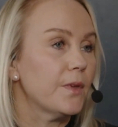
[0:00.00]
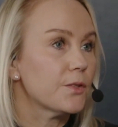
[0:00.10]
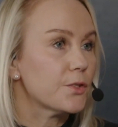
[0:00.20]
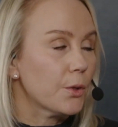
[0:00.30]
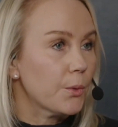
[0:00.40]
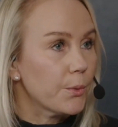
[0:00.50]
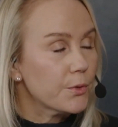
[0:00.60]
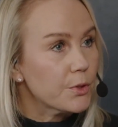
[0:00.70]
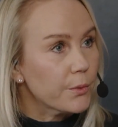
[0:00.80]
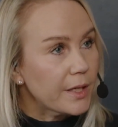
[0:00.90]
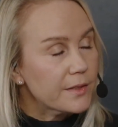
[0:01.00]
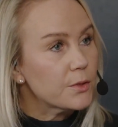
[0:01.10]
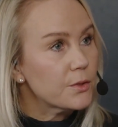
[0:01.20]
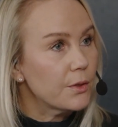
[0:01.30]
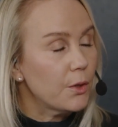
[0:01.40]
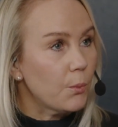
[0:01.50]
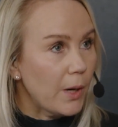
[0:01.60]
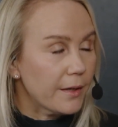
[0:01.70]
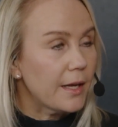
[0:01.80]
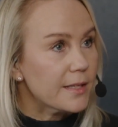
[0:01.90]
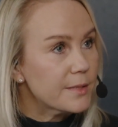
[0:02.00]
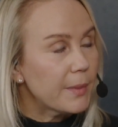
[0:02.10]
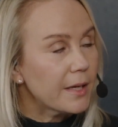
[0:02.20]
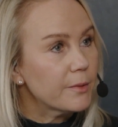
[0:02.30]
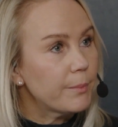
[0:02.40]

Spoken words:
So that's one aspect,